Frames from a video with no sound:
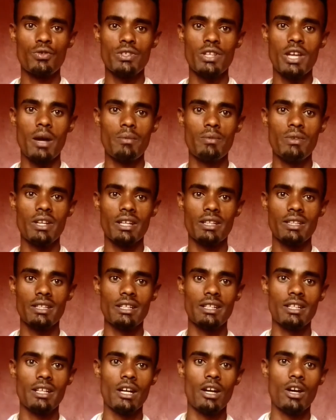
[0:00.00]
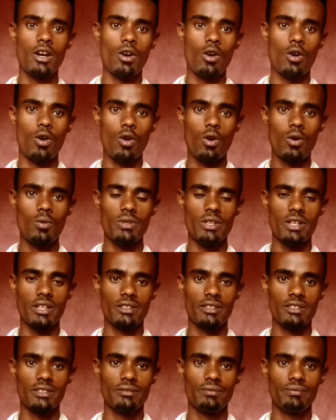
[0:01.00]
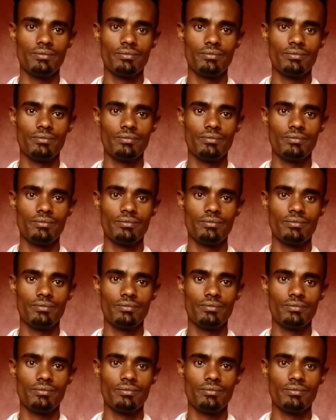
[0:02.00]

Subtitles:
subject and object.